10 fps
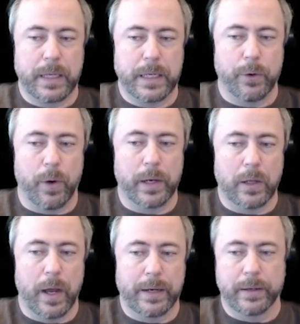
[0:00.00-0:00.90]

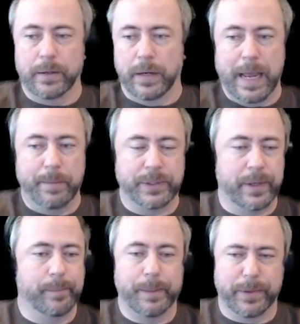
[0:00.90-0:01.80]
online on
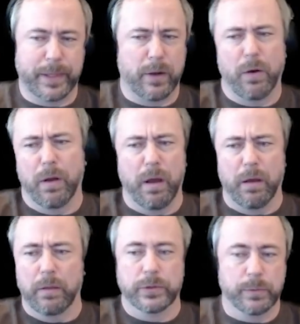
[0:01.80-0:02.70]
Amazon, people think, oh
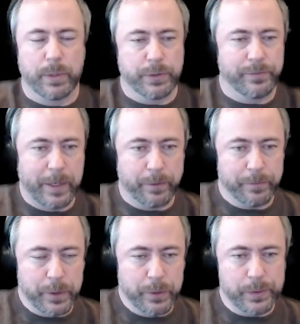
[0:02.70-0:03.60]
yeah, those are a bunch of fake
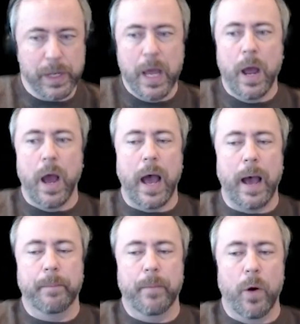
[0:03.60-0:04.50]
reviews.
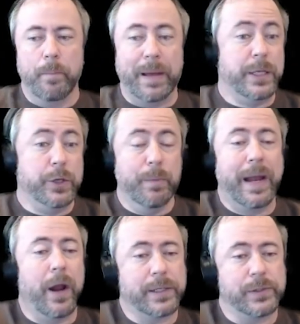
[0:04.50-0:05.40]
But you
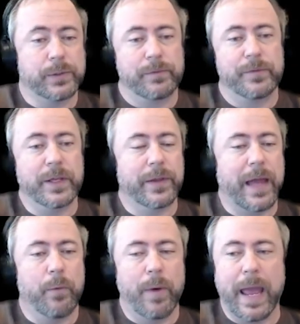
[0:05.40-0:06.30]
might also feel
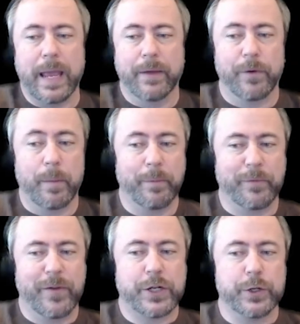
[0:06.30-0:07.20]
that way from a
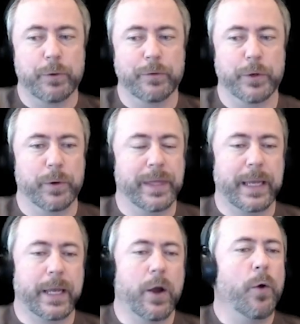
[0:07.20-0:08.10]
professional reviewer,
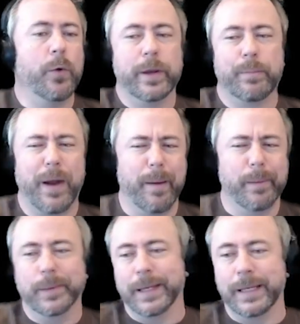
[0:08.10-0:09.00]
thinking, oh, they're
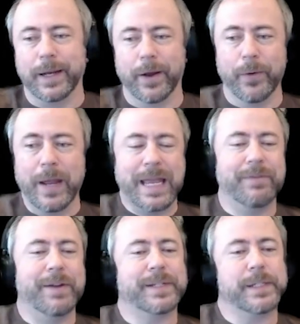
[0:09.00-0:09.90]
probably,
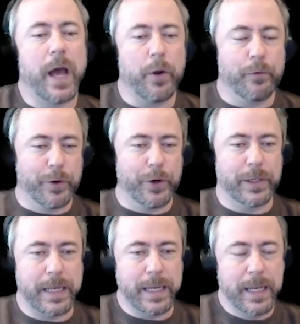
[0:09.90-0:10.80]
even if it's not
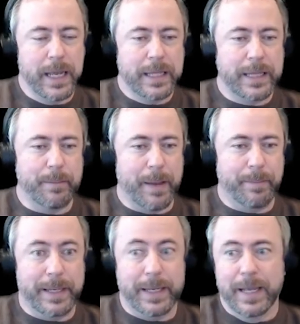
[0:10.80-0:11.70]
overtly, they might
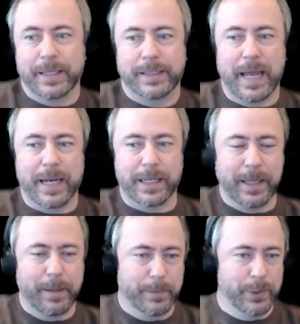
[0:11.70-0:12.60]
be sending
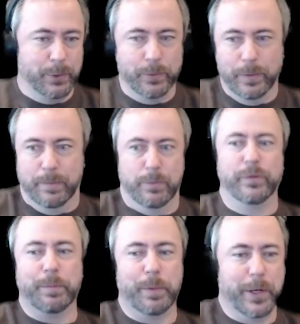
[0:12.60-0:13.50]
them to a
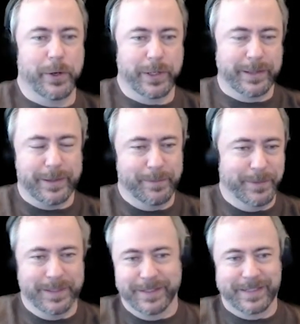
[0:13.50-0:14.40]
movie premiere to get them
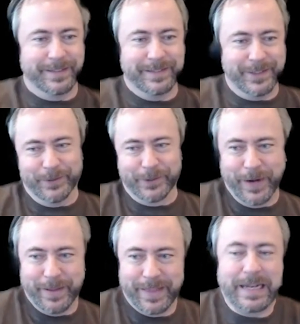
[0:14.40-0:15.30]
to do a
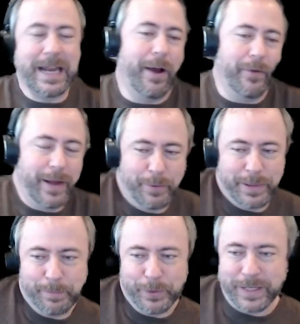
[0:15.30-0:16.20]
great thing. Now, with
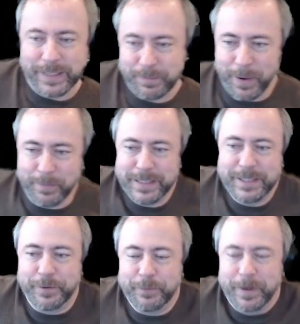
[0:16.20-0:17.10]
a book, it's probably
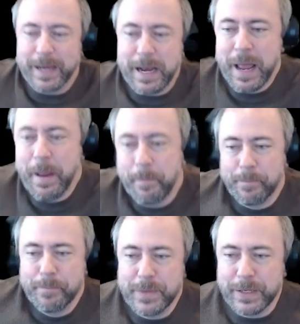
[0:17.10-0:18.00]
different, right?
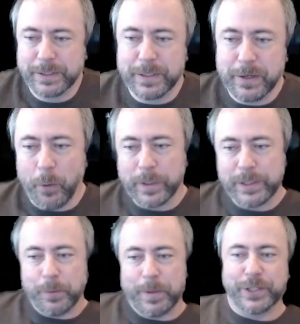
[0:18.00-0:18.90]
It's only
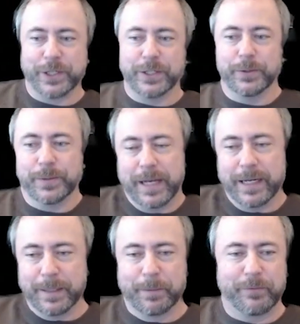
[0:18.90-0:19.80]
so much you can do,
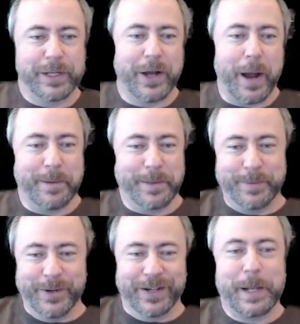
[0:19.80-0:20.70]
sending them a free copy of the
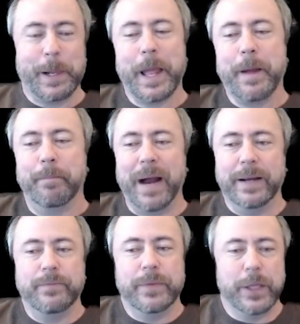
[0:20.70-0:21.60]
book.
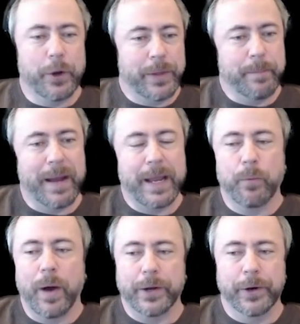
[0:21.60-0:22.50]
But, they might
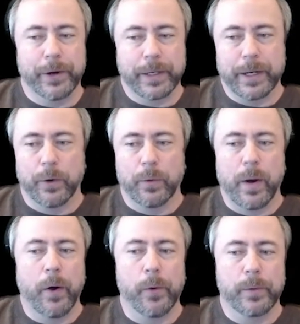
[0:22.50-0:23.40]
wonder,
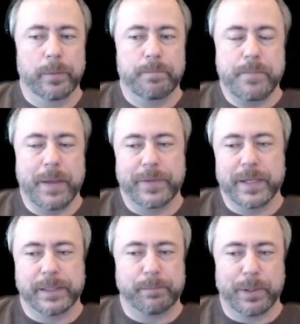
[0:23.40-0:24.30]
oh, if
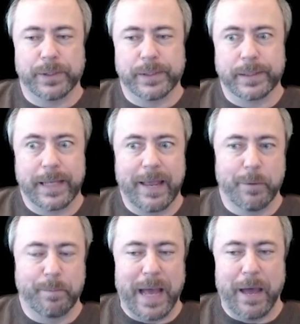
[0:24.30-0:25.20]
this person gave
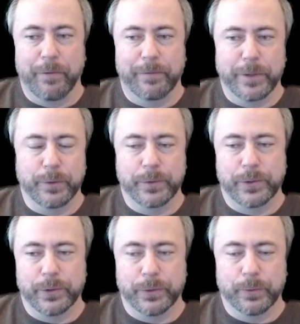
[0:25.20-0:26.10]
a bad review
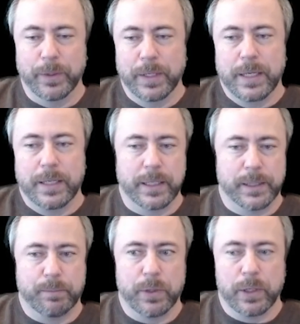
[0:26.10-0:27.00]
to this
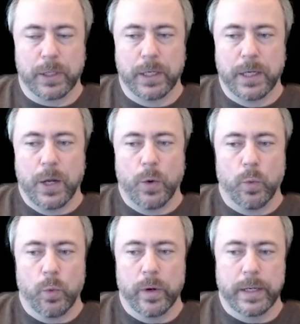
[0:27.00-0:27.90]
book,
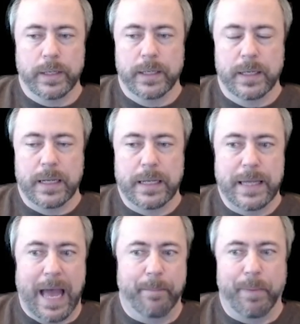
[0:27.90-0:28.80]
would
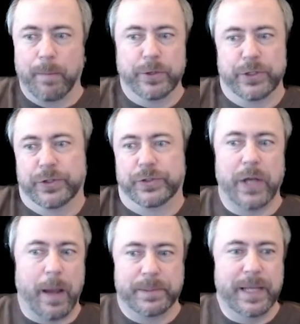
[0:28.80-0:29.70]
that publisher
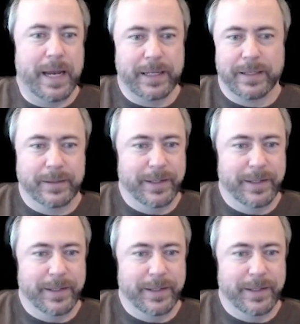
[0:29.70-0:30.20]
stop sending